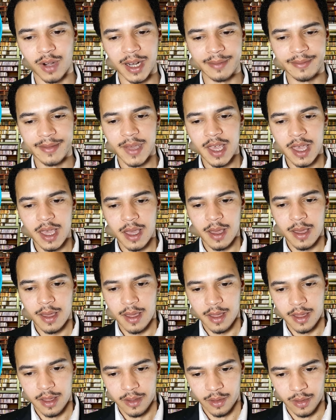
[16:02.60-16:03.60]
right,
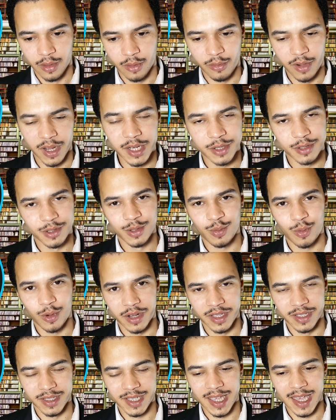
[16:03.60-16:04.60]
the regions
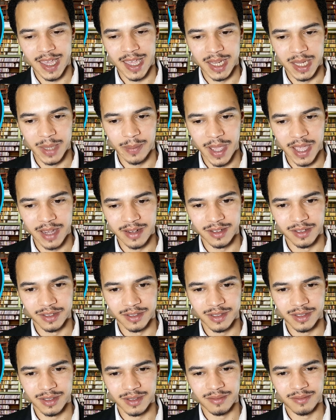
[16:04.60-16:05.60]
wanting to get
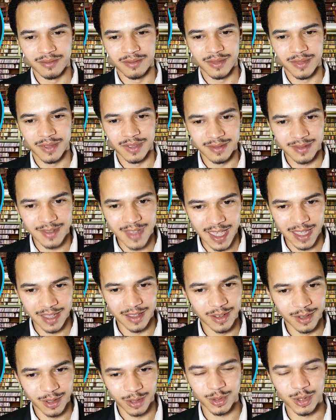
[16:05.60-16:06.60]
independent, they
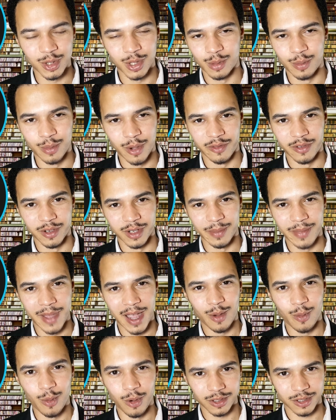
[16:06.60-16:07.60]
are not too bothered
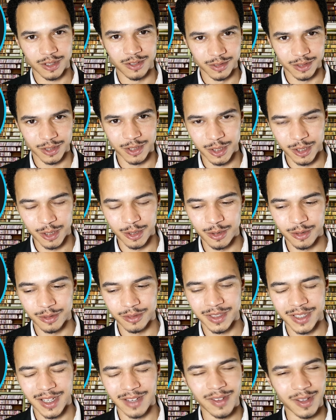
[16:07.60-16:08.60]
about what's constitutional
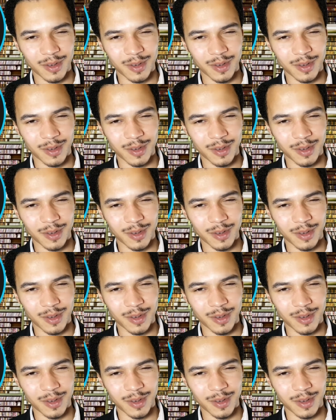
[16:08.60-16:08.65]
and stuff.